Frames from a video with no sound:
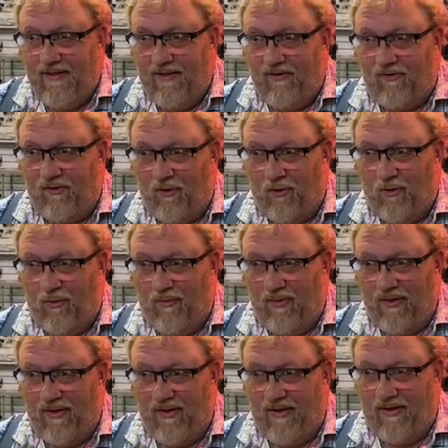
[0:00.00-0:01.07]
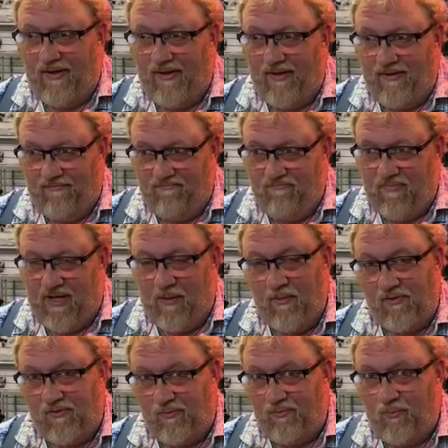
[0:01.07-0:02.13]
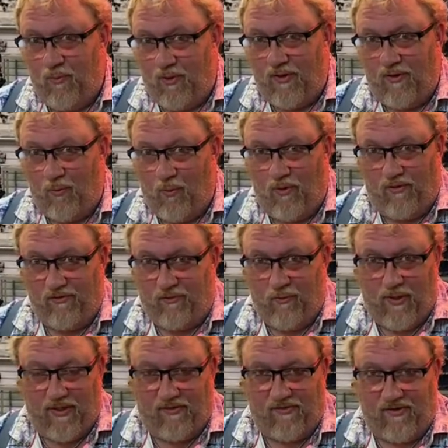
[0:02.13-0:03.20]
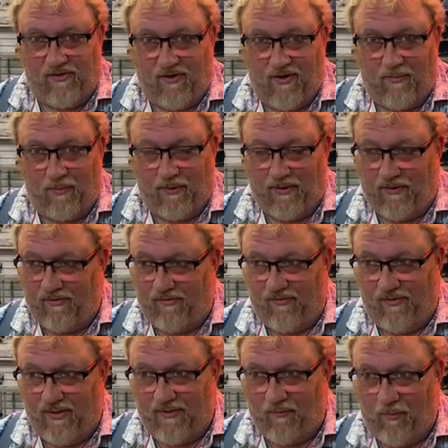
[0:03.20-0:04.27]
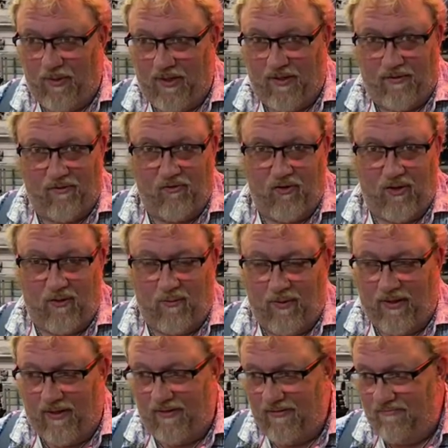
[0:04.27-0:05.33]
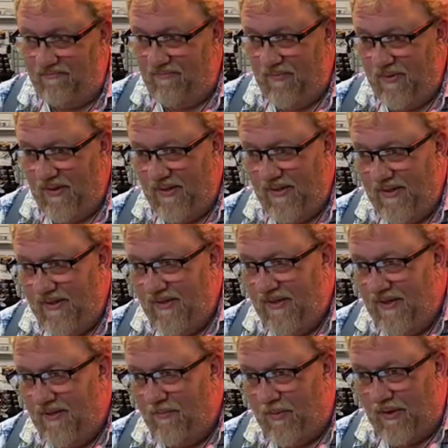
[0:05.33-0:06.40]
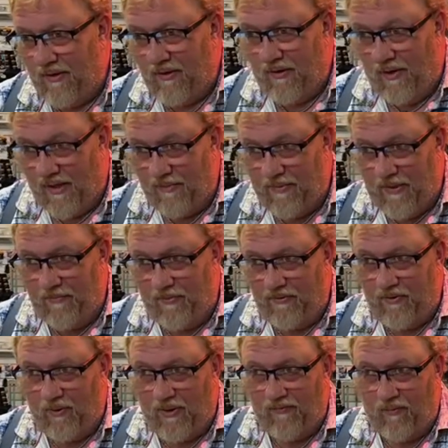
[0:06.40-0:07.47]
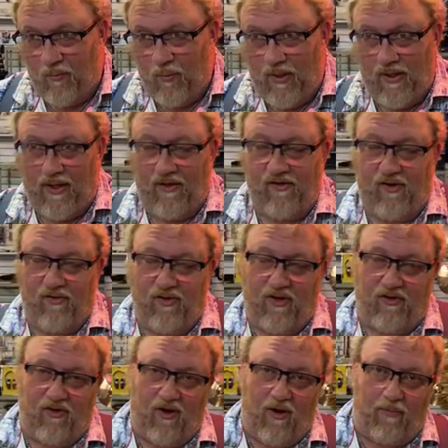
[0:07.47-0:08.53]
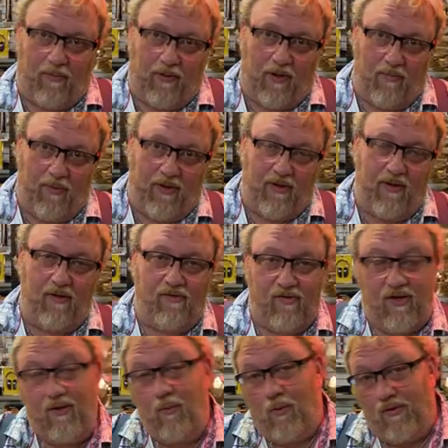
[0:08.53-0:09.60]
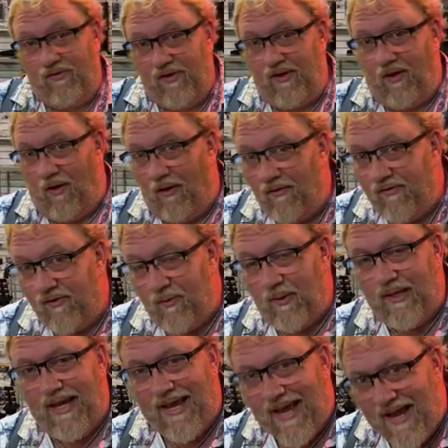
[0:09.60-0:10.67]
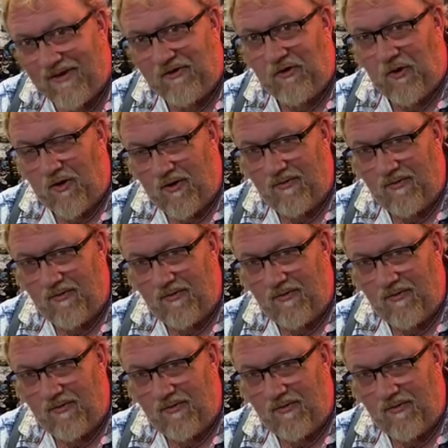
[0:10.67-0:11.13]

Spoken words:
So he was one of the world's greatest guitar players. There'll never be another Jerry Reed. But a lot of people don't even realize he was a guitar player because he was also an actor.